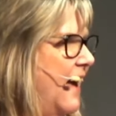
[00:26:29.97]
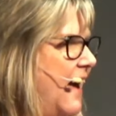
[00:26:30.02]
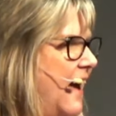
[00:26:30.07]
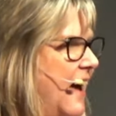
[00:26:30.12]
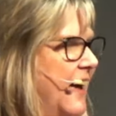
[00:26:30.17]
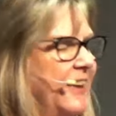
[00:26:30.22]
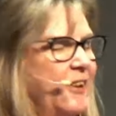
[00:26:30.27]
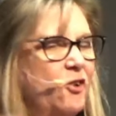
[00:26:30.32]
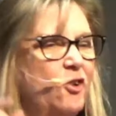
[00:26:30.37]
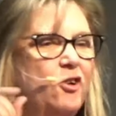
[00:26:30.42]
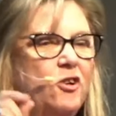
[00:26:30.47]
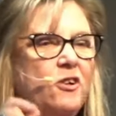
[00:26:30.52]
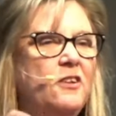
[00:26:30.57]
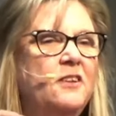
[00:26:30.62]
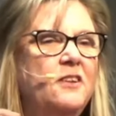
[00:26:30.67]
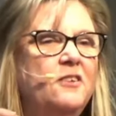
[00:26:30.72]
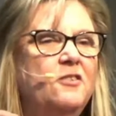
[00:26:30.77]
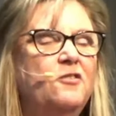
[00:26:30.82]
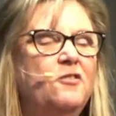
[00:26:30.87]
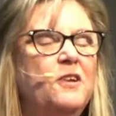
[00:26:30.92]
I
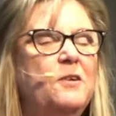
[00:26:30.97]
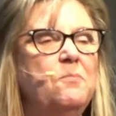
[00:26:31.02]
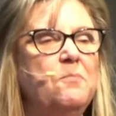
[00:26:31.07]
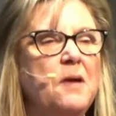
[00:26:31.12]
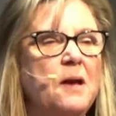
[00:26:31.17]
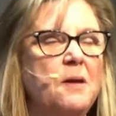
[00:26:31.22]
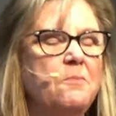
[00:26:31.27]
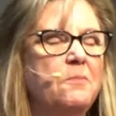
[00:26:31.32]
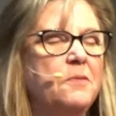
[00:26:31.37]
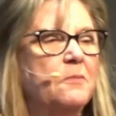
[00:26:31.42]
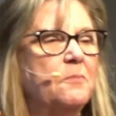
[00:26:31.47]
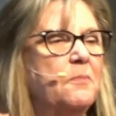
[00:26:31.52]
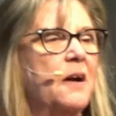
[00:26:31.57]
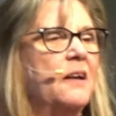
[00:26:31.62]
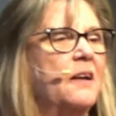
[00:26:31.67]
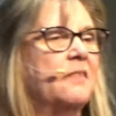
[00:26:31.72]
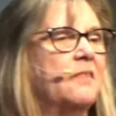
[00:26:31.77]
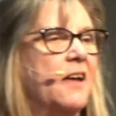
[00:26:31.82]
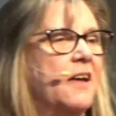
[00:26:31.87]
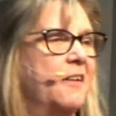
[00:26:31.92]
couldn't remember my
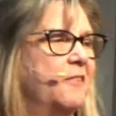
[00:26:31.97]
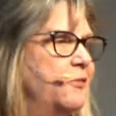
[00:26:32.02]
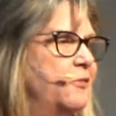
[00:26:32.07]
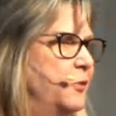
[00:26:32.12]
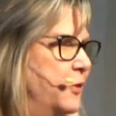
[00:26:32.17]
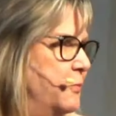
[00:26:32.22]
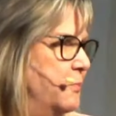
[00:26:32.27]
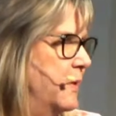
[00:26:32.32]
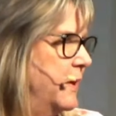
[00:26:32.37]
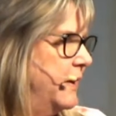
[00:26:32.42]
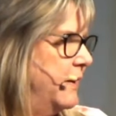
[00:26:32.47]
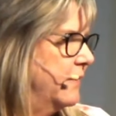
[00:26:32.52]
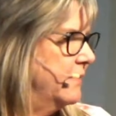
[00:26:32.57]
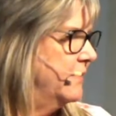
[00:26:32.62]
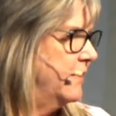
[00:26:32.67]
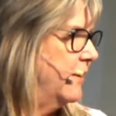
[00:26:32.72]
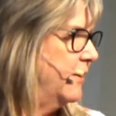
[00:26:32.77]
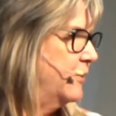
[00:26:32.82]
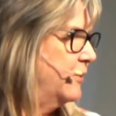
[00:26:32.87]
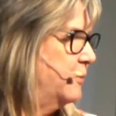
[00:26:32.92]
life with my
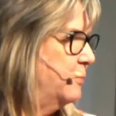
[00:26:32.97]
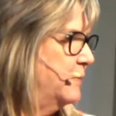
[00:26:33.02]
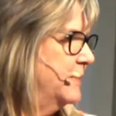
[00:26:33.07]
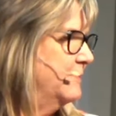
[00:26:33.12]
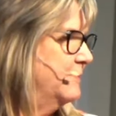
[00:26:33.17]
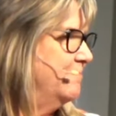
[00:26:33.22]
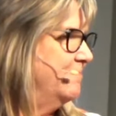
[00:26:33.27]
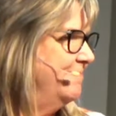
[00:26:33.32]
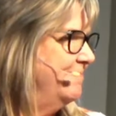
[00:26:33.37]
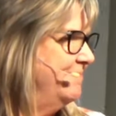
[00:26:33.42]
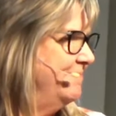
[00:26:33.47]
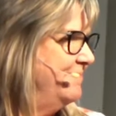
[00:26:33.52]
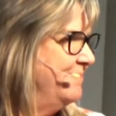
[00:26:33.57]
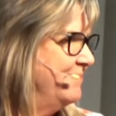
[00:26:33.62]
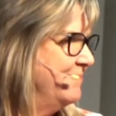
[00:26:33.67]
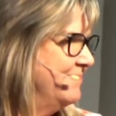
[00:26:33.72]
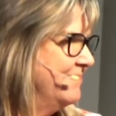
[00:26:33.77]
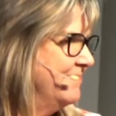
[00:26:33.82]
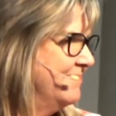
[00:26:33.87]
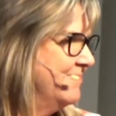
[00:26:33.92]
ex-husband.
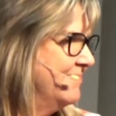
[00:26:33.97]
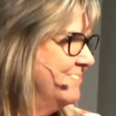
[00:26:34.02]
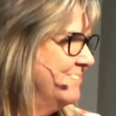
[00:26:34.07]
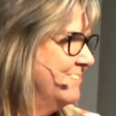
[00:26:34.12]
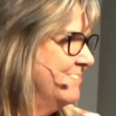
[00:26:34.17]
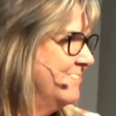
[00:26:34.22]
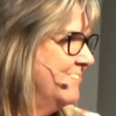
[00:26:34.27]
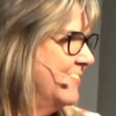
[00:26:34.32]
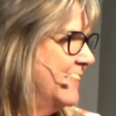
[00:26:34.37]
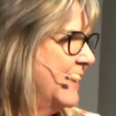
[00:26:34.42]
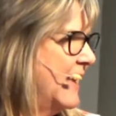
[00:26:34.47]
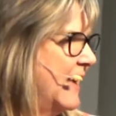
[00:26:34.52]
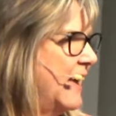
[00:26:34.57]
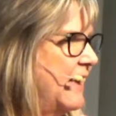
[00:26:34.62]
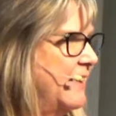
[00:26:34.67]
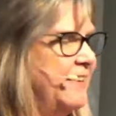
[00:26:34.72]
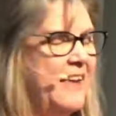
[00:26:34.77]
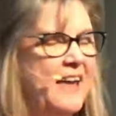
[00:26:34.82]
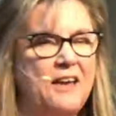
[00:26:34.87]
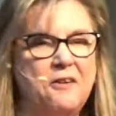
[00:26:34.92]

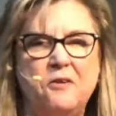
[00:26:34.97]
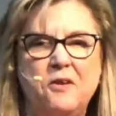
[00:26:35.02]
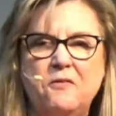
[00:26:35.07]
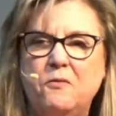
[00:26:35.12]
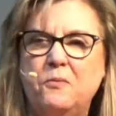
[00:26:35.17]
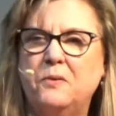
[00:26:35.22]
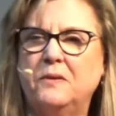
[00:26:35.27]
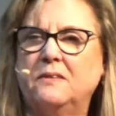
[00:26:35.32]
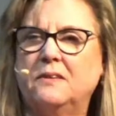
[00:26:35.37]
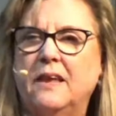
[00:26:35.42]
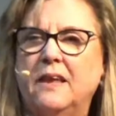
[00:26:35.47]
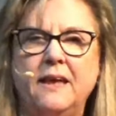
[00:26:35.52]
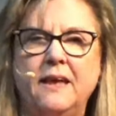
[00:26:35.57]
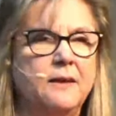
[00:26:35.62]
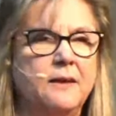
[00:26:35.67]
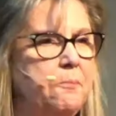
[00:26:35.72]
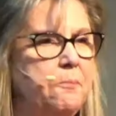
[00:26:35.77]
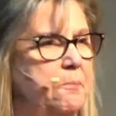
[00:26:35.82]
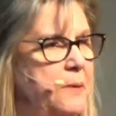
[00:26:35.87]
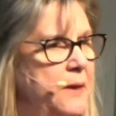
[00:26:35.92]
It was like
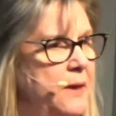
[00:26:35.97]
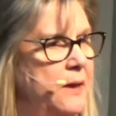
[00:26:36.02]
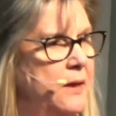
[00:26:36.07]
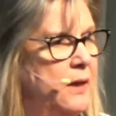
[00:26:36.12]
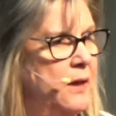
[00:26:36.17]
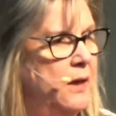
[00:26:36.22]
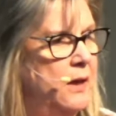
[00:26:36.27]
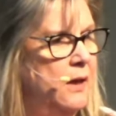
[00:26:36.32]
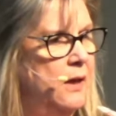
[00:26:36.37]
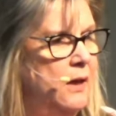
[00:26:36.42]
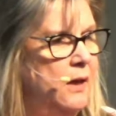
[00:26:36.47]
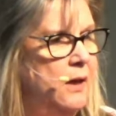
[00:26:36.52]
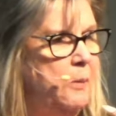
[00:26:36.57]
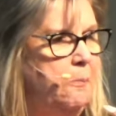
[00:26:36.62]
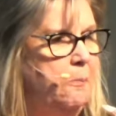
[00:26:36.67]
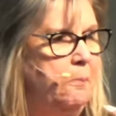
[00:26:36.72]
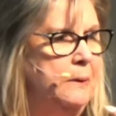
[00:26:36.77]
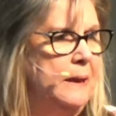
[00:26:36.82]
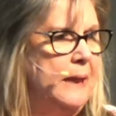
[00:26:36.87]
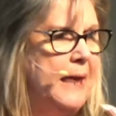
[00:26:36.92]
a big
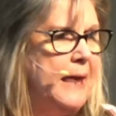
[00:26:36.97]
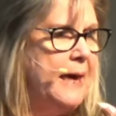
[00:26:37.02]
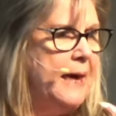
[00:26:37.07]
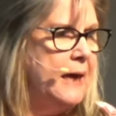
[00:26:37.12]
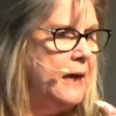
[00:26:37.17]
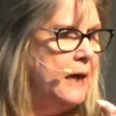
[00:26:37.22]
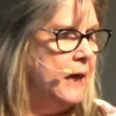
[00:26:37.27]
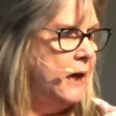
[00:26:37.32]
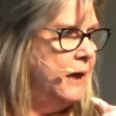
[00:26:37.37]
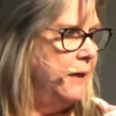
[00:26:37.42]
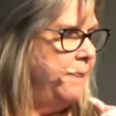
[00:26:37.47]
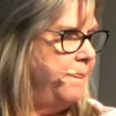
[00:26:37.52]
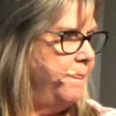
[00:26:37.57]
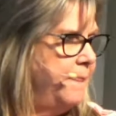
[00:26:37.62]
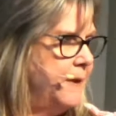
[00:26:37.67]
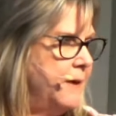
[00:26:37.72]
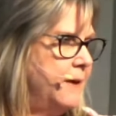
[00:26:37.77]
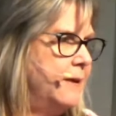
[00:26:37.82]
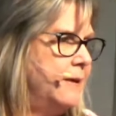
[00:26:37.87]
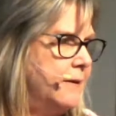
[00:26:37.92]
blank
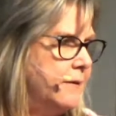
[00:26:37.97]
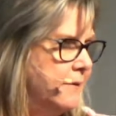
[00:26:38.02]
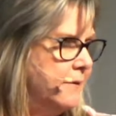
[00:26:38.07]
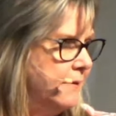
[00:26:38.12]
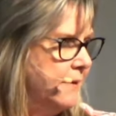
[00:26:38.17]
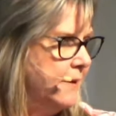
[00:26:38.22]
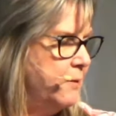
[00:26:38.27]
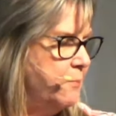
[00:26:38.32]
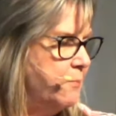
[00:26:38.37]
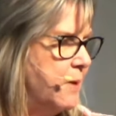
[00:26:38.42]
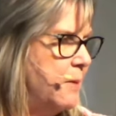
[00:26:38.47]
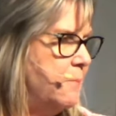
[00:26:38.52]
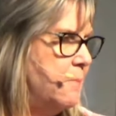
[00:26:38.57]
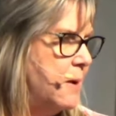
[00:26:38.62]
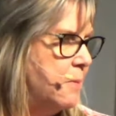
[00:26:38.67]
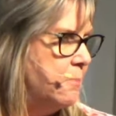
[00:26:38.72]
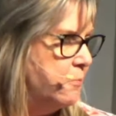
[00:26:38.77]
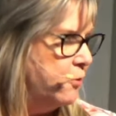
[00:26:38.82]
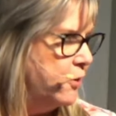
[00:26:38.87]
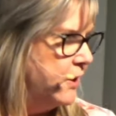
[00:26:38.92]
thing in my
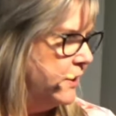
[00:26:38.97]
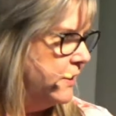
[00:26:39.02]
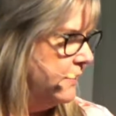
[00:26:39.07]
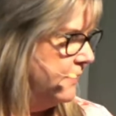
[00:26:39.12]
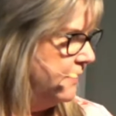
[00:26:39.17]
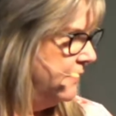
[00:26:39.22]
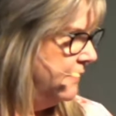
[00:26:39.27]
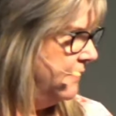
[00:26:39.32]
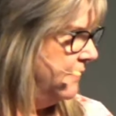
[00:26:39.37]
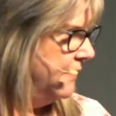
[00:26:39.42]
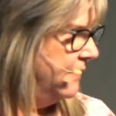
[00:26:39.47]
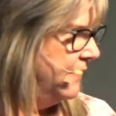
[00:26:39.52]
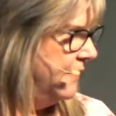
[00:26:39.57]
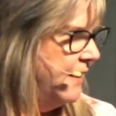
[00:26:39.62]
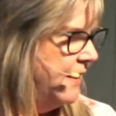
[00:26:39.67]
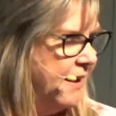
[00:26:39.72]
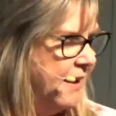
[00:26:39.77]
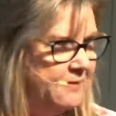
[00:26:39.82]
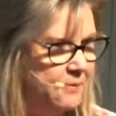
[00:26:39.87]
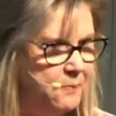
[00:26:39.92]
memory.
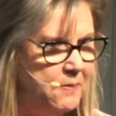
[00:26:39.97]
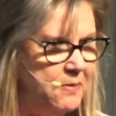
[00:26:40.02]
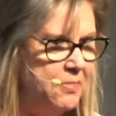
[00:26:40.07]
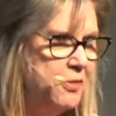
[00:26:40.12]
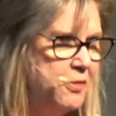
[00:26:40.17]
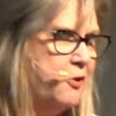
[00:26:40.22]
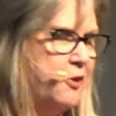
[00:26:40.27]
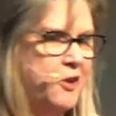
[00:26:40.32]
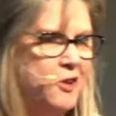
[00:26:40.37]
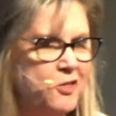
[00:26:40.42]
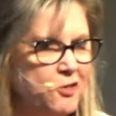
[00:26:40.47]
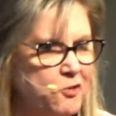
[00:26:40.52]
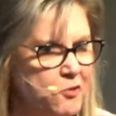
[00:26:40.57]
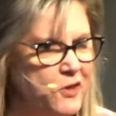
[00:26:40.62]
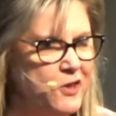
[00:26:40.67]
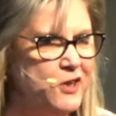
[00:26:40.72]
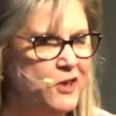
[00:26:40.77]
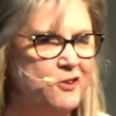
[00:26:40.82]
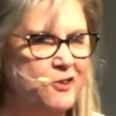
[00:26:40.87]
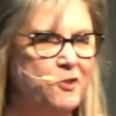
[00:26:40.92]
I spent 33
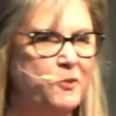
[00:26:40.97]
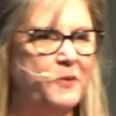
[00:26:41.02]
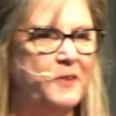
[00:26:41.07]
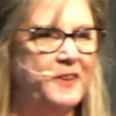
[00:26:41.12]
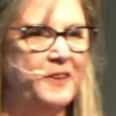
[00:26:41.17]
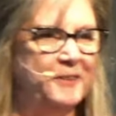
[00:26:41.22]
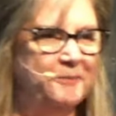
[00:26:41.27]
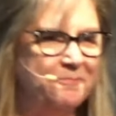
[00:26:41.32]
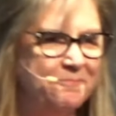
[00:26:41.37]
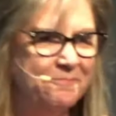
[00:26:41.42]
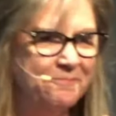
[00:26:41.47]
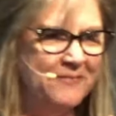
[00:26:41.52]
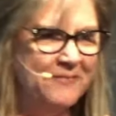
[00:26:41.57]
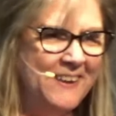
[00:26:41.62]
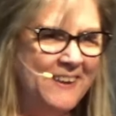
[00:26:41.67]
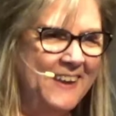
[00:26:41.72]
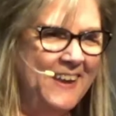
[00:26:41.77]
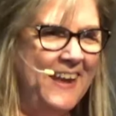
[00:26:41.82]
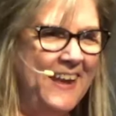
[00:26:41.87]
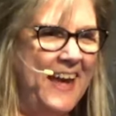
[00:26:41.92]
years with him,
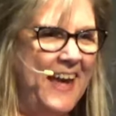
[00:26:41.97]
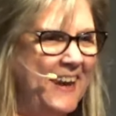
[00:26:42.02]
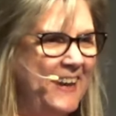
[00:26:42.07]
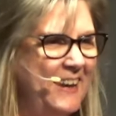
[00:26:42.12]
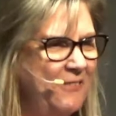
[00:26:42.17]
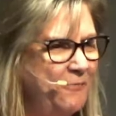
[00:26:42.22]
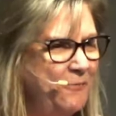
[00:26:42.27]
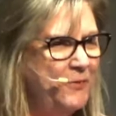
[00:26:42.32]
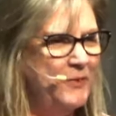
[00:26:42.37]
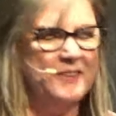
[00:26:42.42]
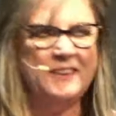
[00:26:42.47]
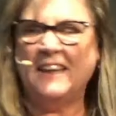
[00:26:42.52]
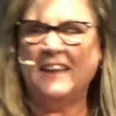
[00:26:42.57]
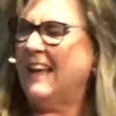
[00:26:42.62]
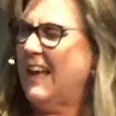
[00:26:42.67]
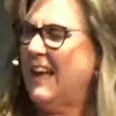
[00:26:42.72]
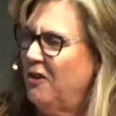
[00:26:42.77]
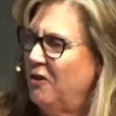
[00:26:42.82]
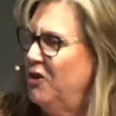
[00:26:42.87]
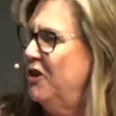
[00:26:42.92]
and it was like
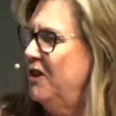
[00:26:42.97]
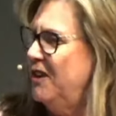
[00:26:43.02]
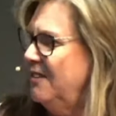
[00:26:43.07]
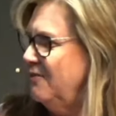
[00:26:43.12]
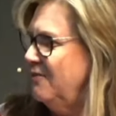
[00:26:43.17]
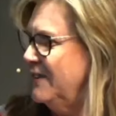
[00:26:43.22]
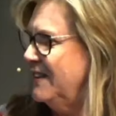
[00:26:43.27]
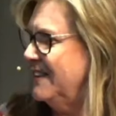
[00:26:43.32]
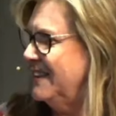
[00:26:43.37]
I couldn't